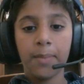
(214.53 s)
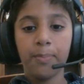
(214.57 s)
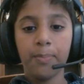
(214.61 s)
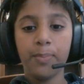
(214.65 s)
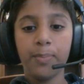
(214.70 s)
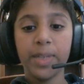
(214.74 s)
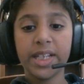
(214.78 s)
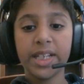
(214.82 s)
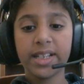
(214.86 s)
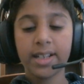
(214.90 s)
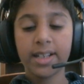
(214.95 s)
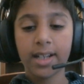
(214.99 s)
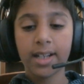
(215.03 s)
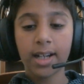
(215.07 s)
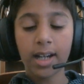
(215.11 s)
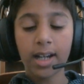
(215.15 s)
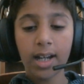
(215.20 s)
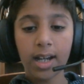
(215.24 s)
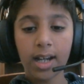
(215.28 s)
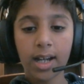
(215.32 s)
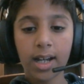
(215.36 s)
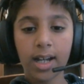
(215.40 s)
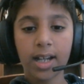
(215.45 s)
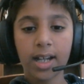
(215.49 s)

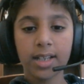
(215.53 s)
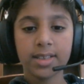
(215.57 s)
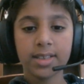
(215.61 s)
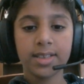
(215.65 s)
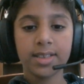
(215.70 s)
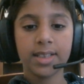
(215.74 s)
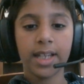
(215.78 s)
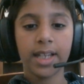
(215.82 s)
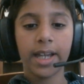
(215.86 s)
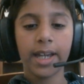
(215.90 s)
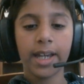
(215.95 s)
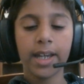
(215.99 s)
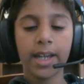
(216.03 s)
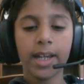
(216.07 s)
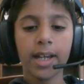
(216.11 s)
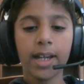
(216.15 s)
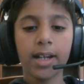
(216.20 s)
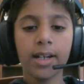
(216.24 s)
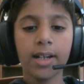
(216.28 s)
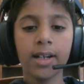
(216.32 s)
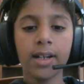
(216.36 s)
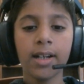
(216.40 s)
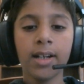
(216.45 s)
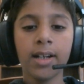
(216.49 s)
because
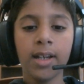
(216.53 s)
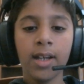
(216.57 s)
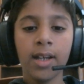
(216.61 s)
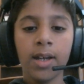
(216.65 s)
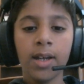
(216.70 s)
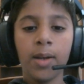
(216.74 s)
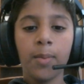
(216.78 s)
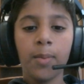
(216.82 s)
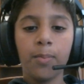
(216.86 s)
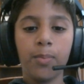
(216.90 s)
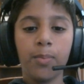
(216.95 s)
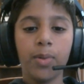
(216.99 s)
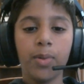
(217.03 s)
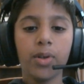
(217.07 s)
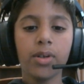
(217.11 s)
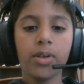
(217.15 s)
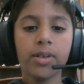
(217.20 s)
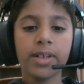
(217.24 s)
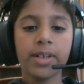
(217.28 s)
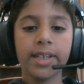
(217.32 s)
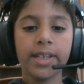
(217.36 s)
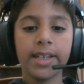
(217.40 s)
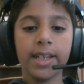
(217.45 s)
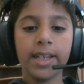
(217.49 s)
here
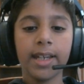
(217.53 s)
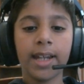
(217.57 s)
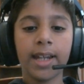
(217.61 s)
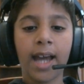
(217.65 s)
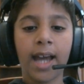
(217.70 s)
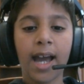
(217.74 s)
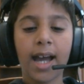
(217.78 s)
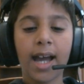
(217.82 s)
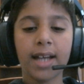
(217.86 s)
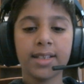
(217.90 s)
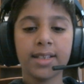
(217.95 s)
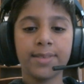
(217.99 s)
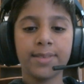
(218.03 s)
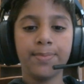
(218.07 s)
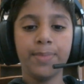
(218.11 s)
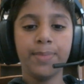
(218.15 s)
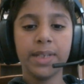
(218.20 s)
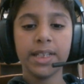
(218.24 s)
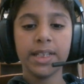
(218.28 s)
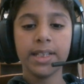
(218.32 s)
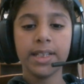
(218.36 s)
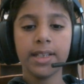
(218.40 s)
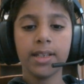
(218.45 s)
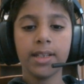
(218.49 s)
book it has
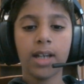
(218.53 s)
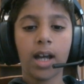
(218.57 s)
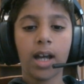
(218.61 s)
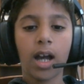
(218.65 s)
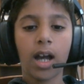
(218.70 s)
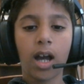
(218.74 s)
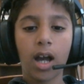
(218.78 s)
b